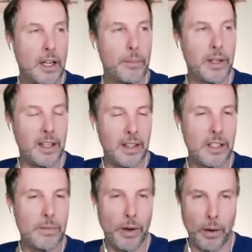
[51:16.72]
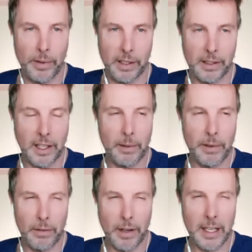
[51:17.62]
But in this moment that I'm
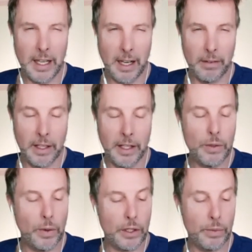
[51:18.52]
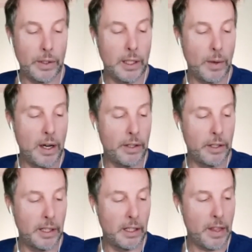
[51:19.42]
in right now, and this works really well in the
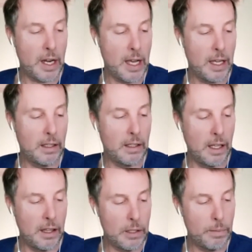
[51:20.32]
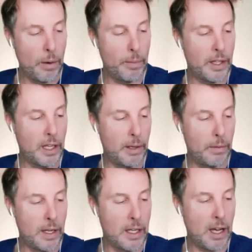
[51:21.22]
middle of the night, in this moment that I'm in
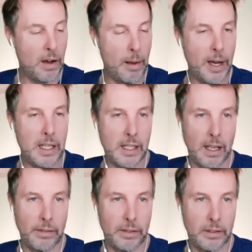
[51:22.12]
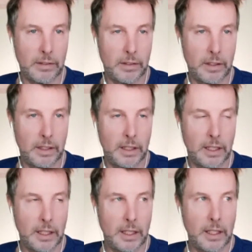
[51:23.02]
right now, am I safe?
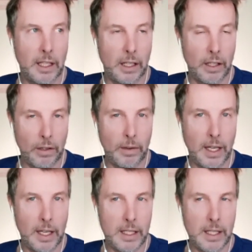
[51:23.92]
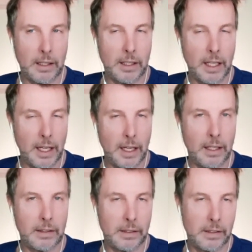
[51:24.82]
And I look around, it's like,
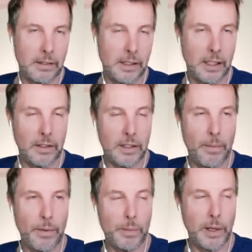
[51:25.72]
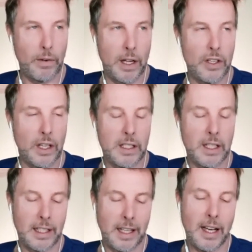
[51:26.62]
yeah, you know it's almost begrudging it's
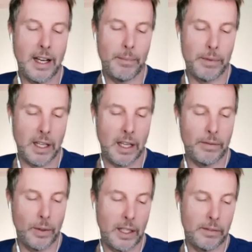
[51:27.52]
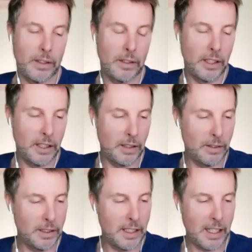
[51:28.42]
like yeah i'm safe whatever you know
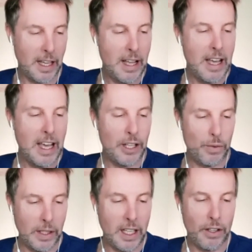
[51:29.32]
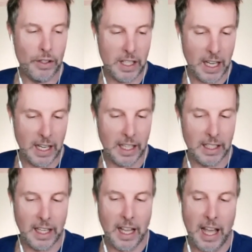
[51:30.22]
it's like it's really understanding
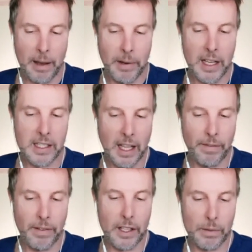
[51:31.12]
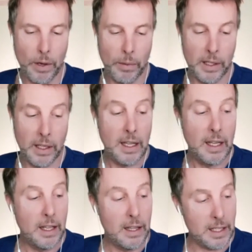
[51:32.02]
that am i safe in this moment
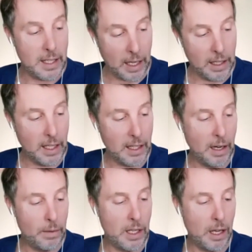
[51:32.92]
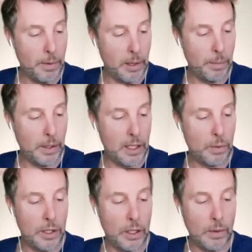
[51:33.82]
the second thing that i would tell people is
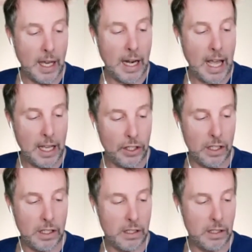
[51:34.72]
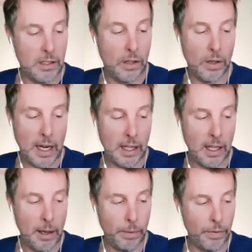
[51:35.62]
when you get anxious or
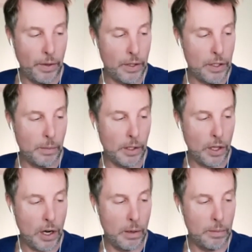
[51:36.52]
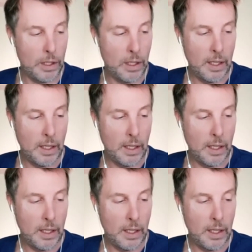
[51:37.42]
i, I prefer the term alarmed